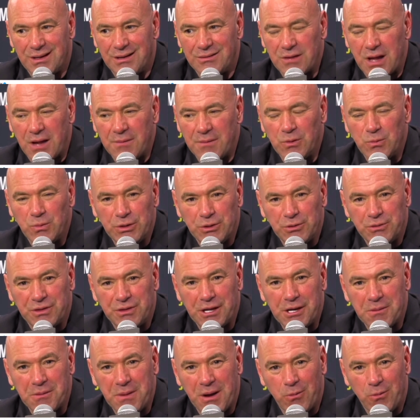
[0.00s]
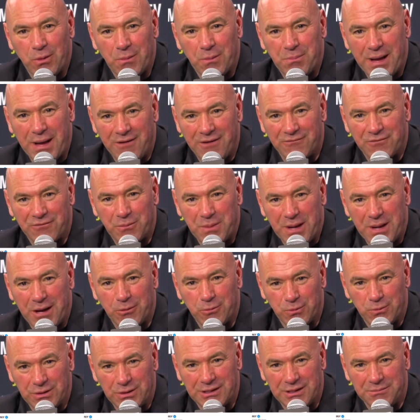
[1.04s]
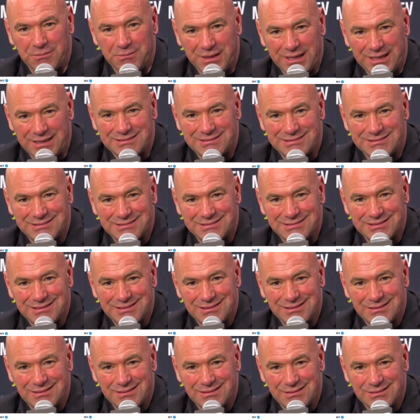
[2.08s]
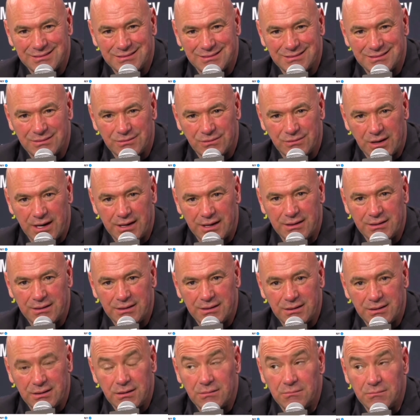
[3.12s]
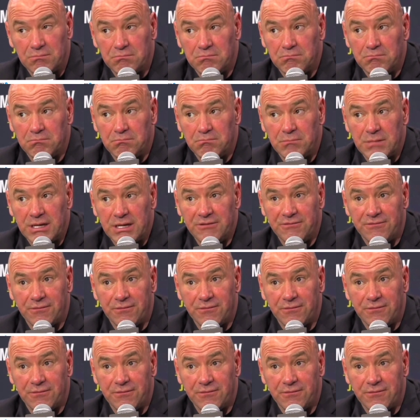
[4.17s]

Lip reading: I mean, when you think about what pound for pound really means, right? He